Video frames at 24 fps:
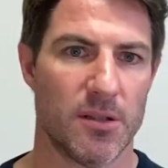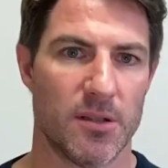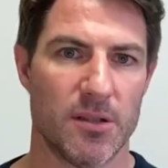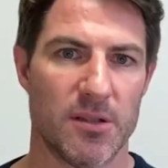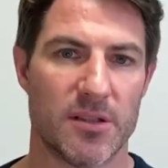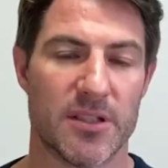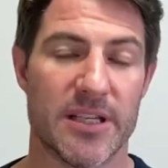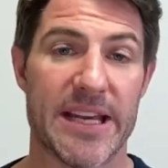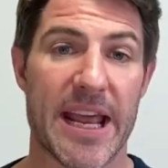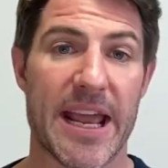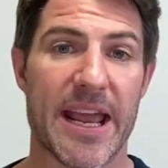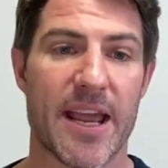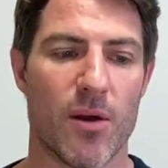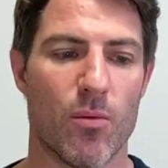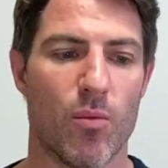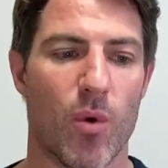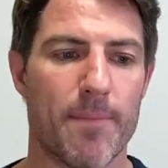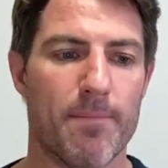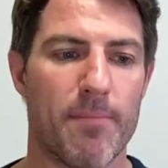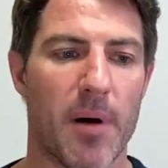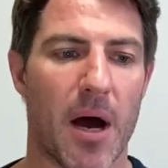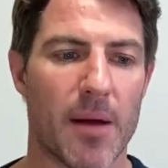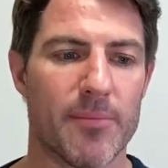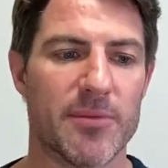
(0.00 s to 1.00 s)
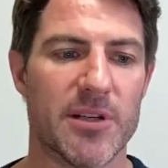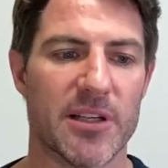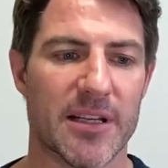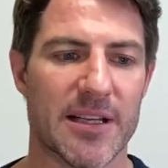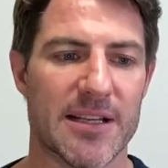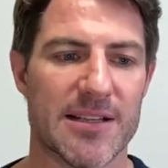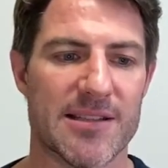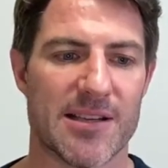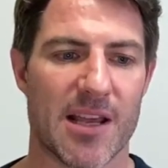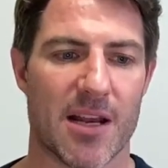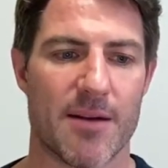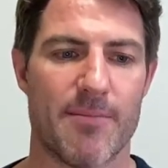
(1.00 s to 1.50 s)
Today, what Bob Dylan
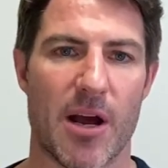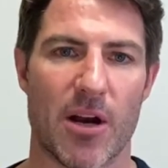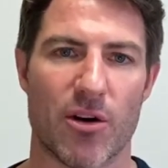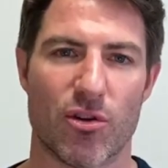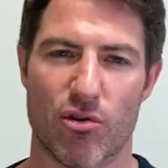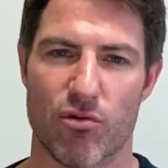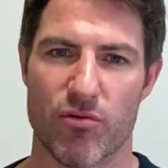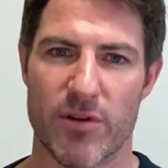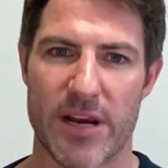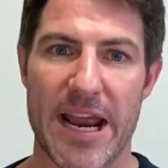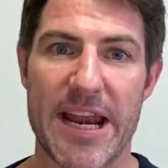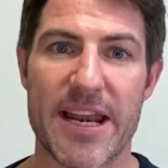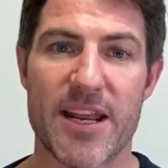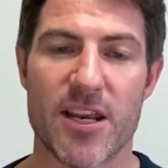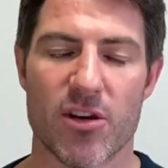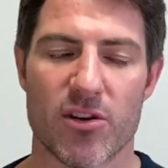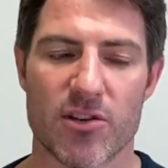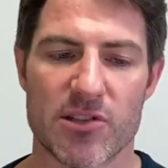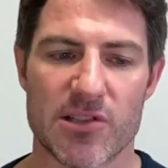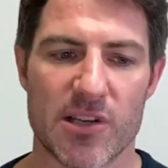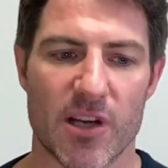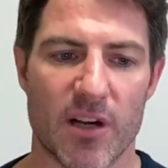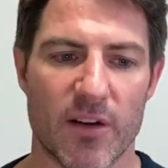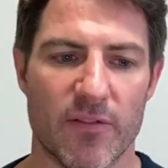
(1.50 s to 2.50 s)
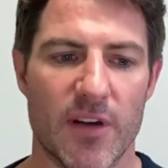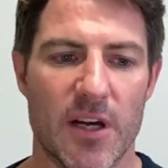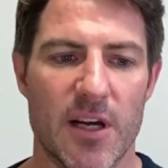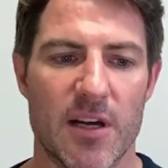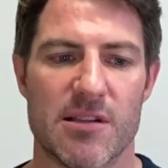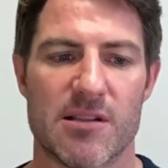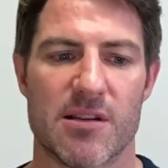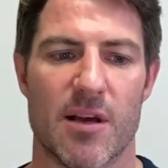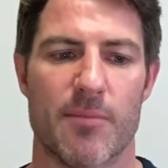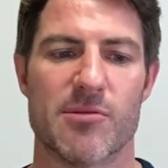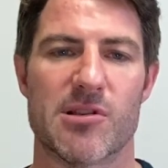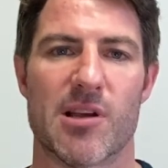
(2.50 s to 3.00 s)
said about creating yourself
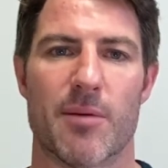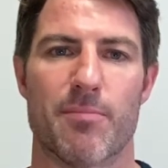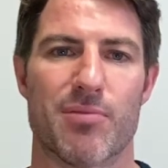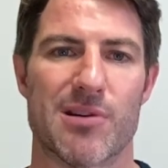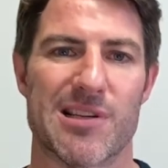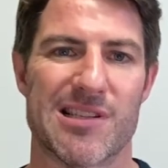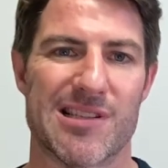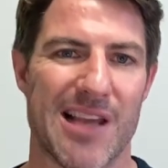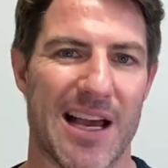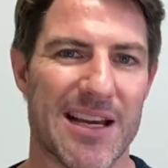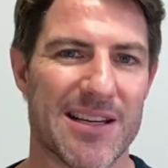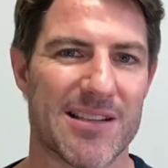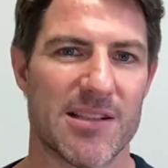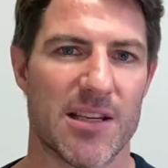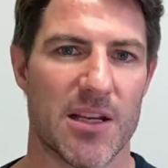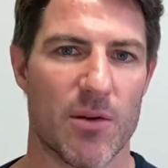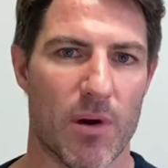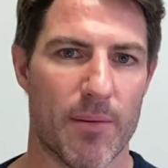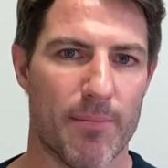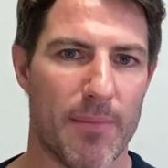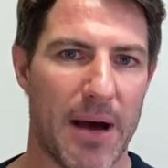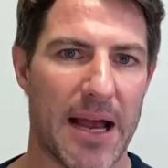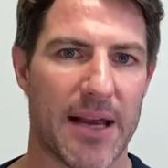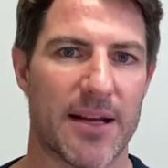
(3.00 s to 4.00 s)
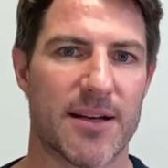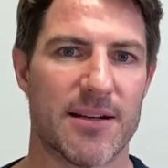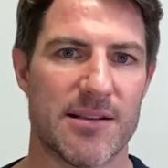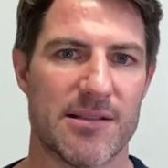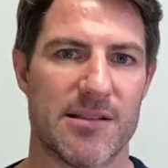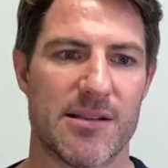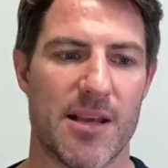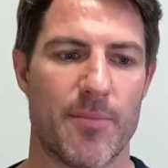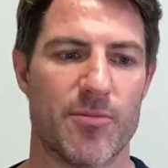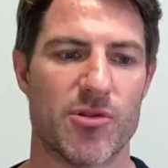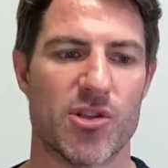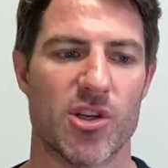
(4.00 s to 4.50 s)
sums up precisely what my
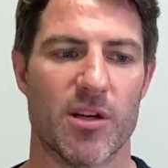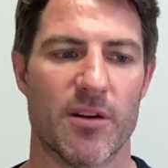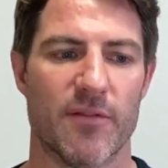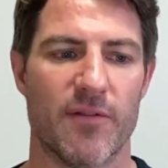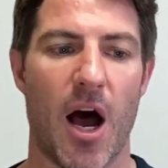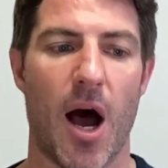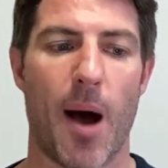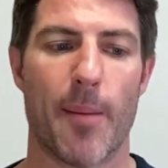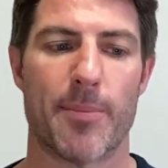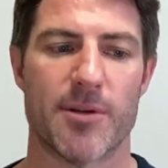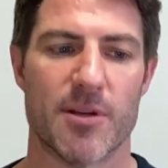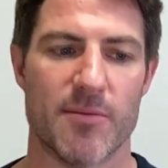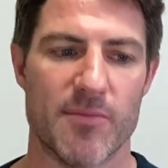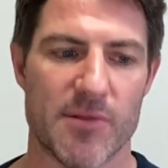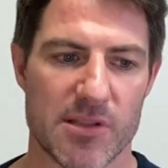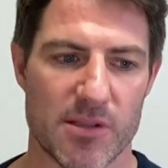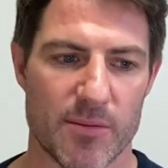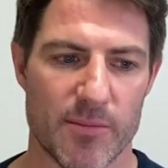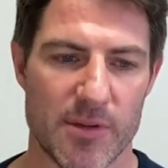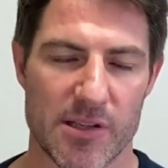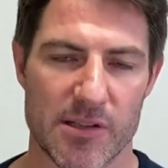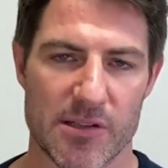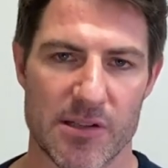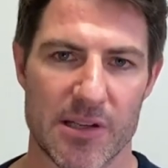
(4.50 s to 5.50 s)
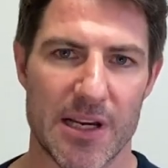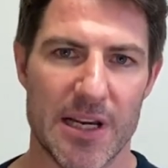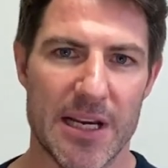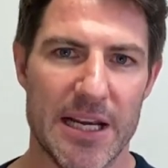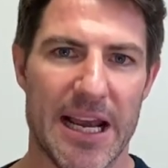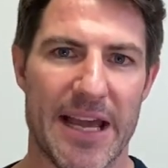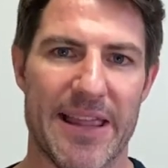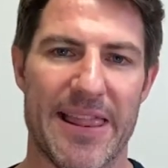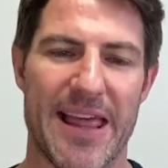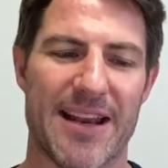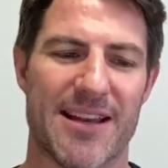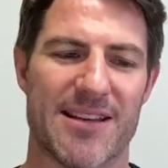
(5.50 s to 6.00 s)
conception of optimism is,
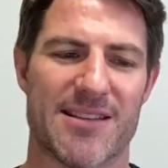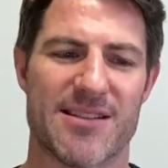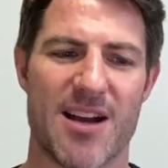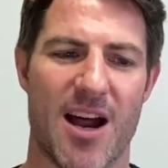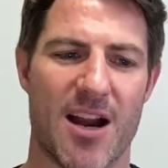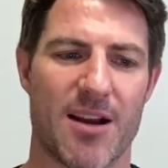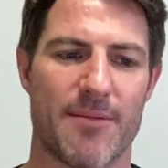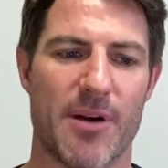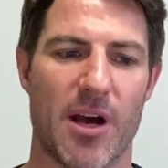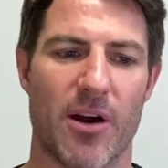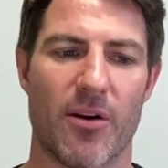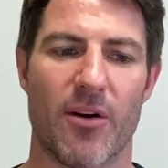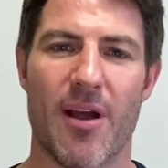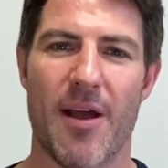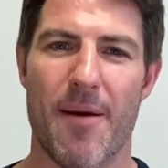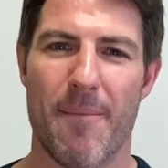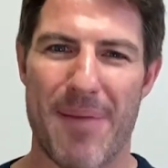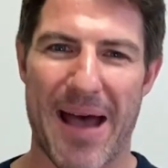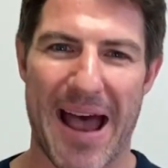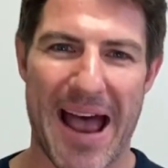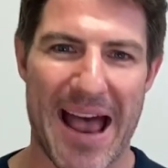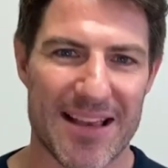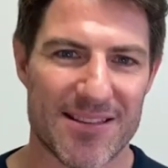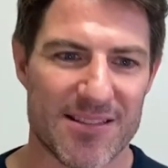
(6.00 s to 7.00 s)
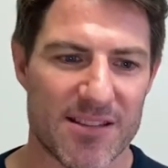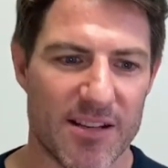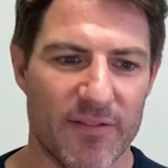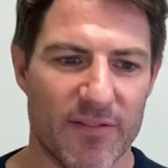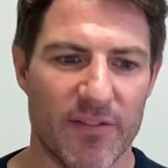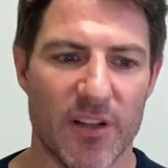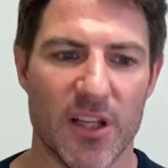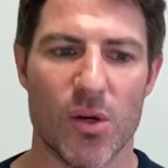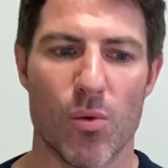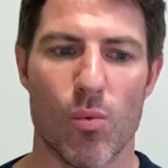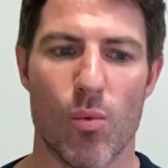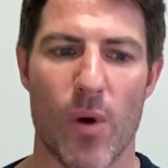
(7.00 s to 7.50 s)
and that it's not about
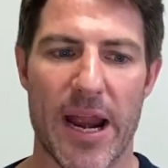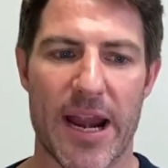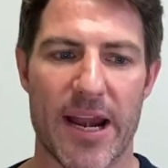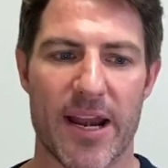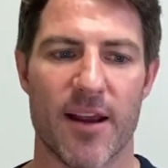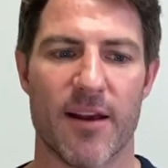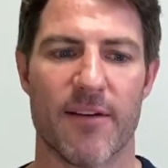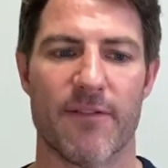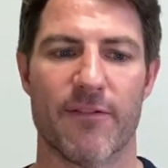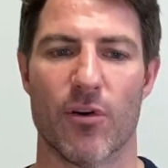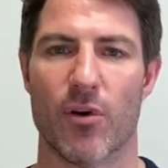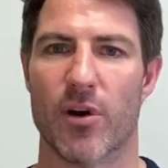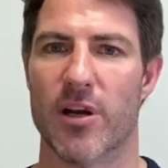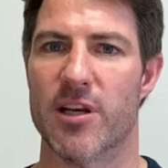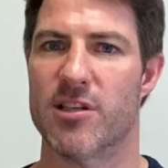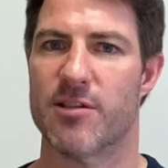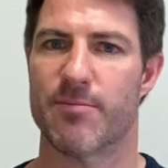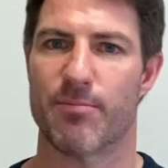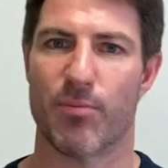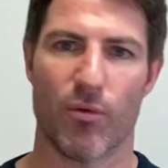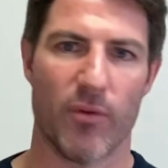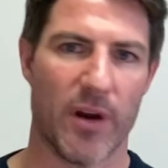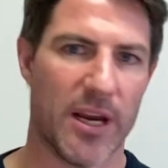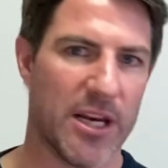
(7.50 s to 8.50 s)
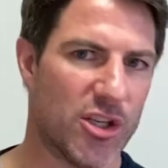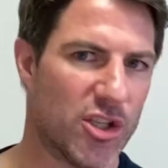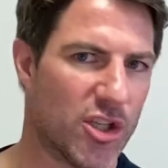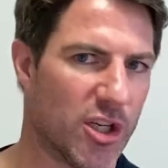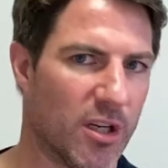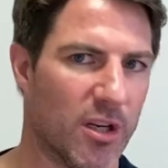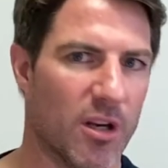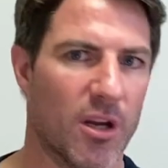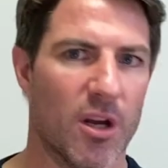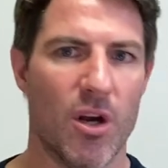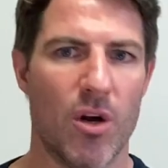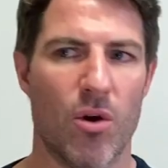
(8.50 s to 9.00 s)
passively waiting for
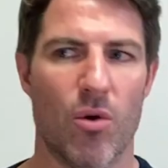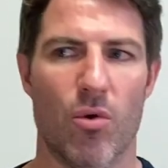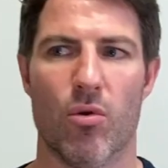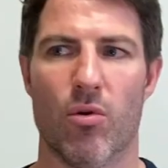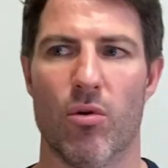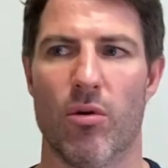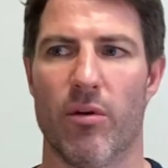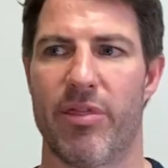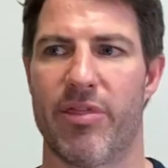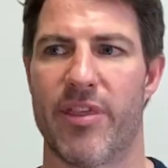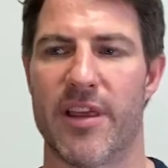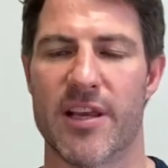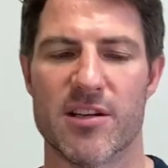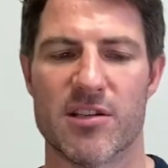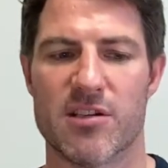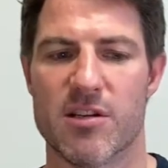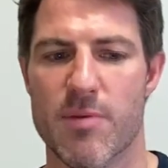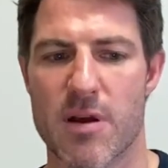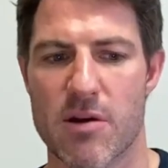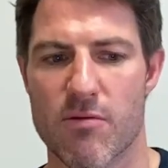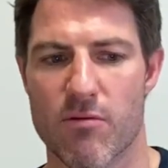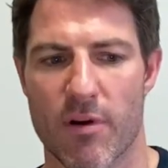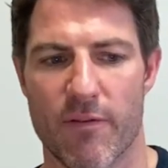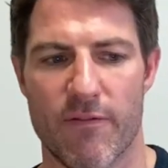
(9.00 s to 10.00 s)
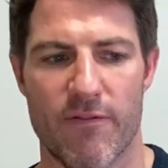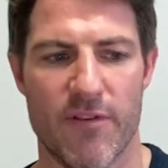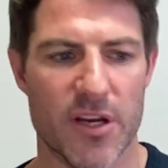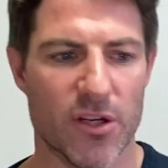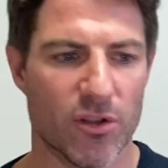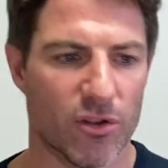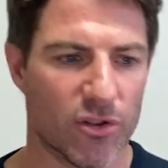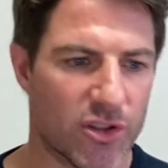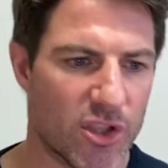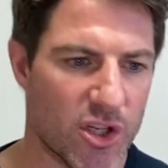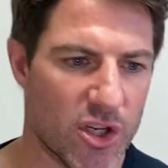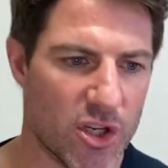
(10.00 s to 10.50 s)
inspiration or things to be
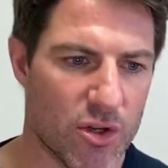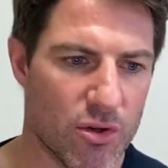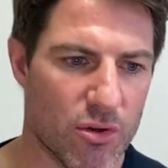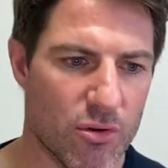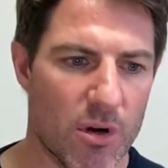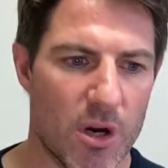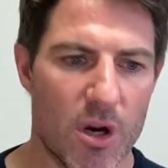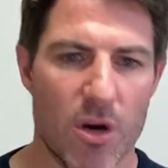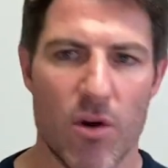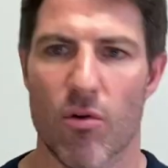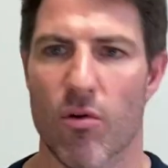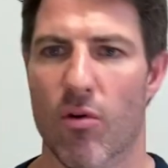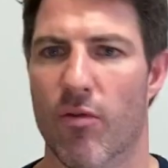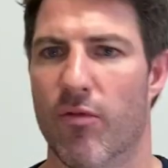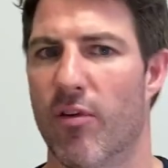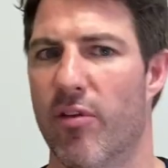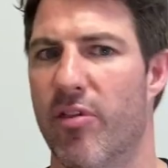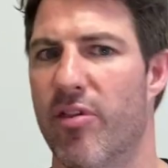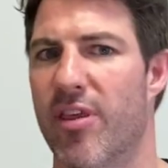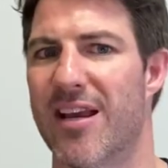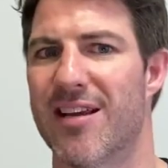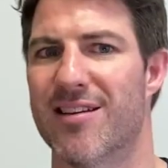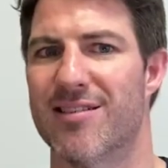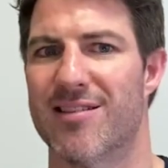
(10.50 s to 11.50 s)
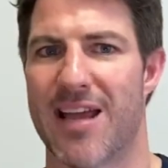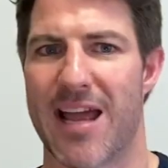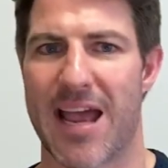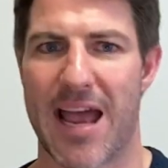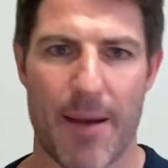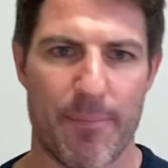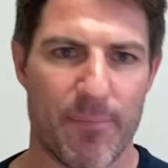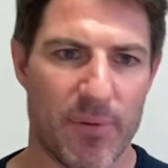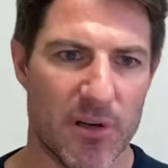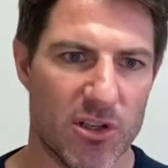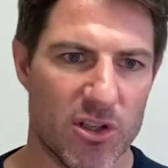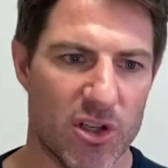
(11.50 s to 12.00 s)
revealed to you or for things to
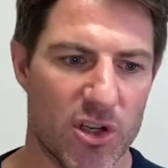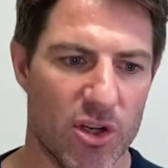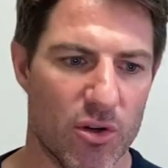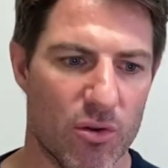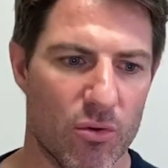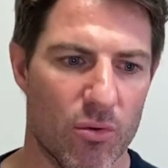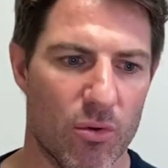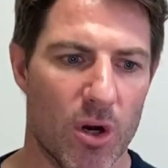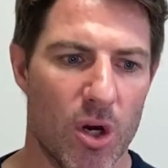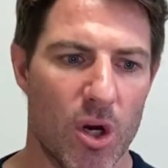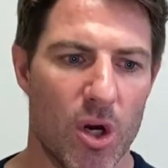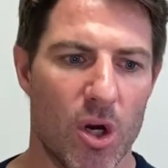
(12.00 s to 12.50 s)
happen to you.